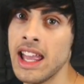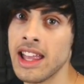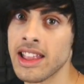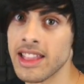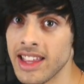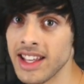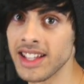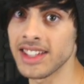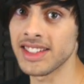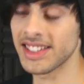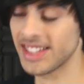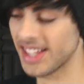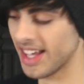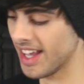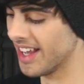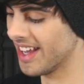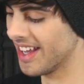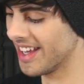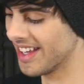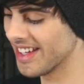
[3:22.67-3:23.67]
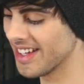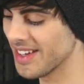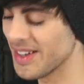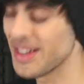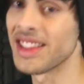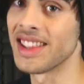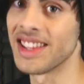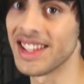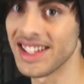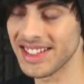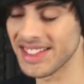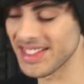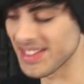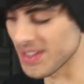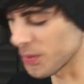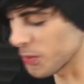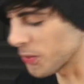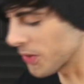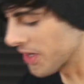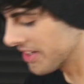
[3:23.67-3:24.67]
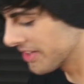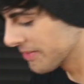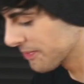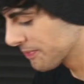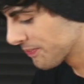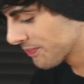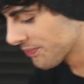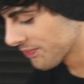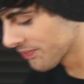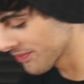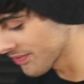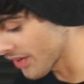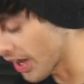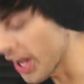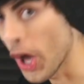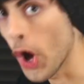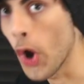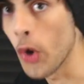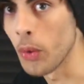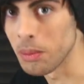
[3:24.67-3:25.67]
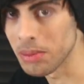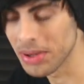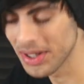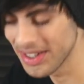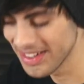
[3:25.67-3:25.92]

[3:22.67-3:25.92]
this is the one. I hope.